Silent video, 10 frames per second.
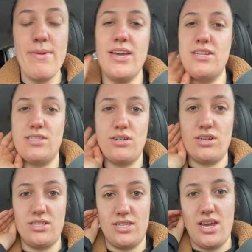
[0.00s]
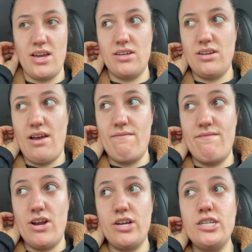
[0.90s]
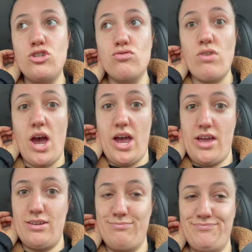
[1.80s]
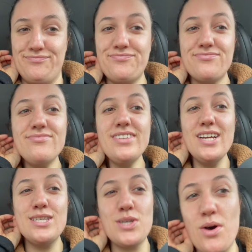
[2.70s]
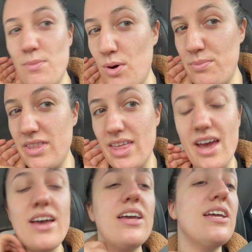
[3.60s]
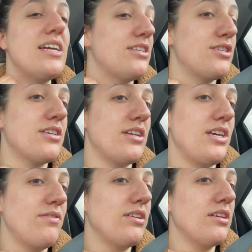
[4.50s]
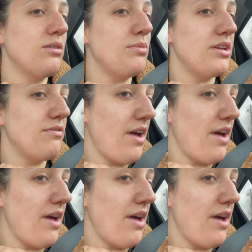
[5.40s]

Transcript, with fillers: main concern is that I'm very dry. So I'm hoping that it's just going to give a little bit of